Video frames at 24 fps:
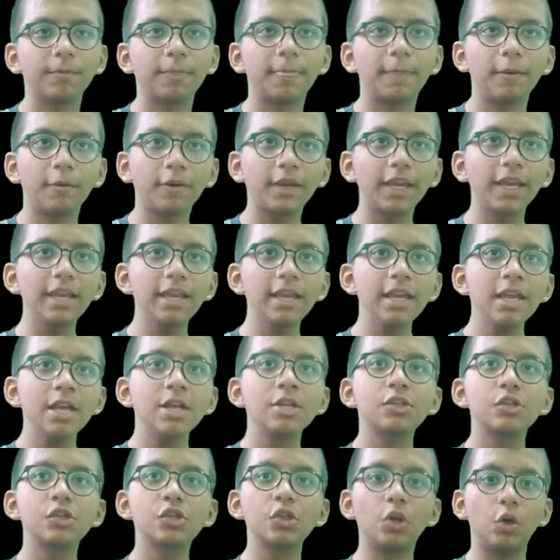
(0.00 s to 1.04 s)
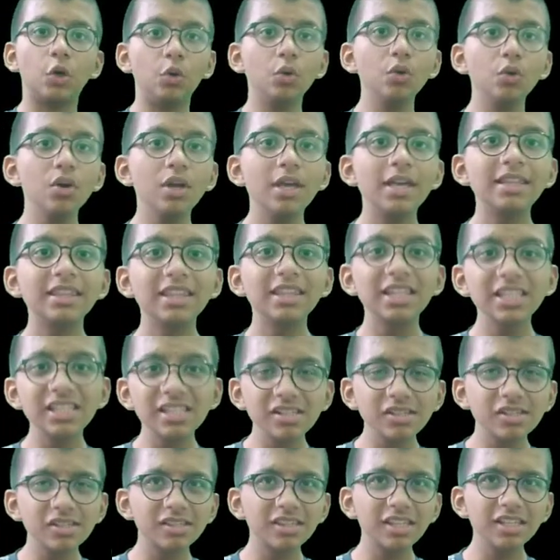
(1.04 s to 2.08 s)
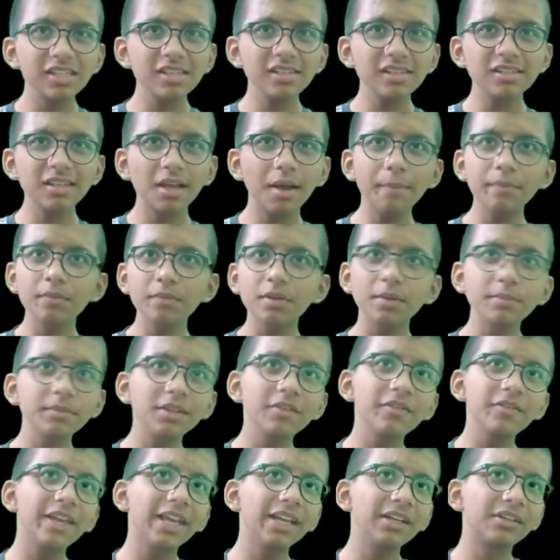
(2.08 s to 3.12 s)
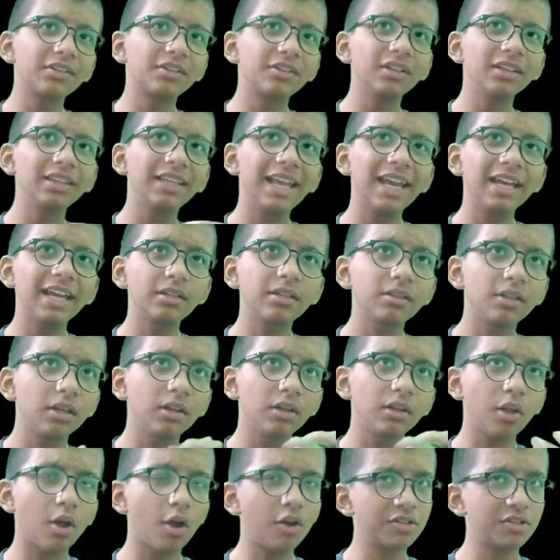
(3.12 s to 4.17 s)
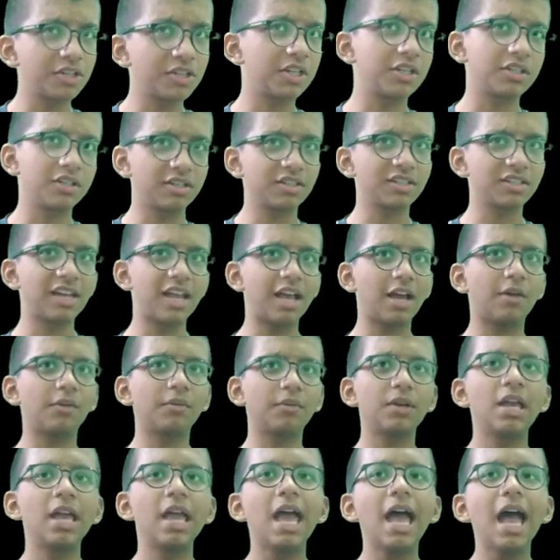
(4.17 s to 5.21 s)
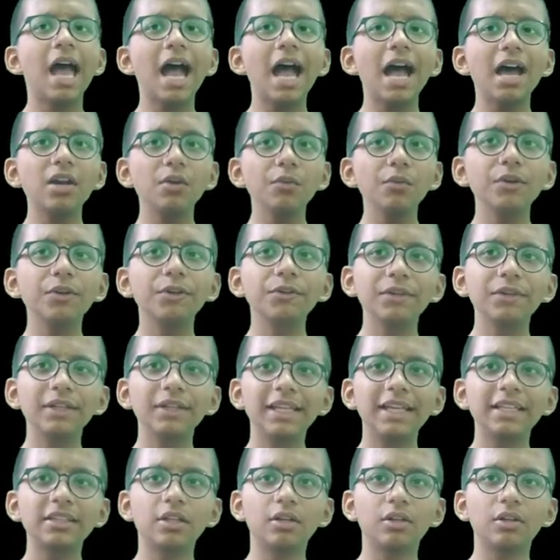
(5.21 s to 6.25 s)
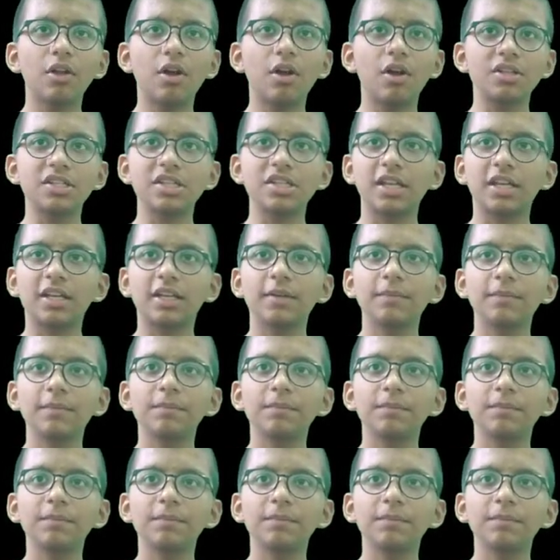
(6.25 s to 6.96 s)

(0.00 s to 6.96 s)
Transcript: Okay, so this is something we can relate the logic just now. How do we relate the logic?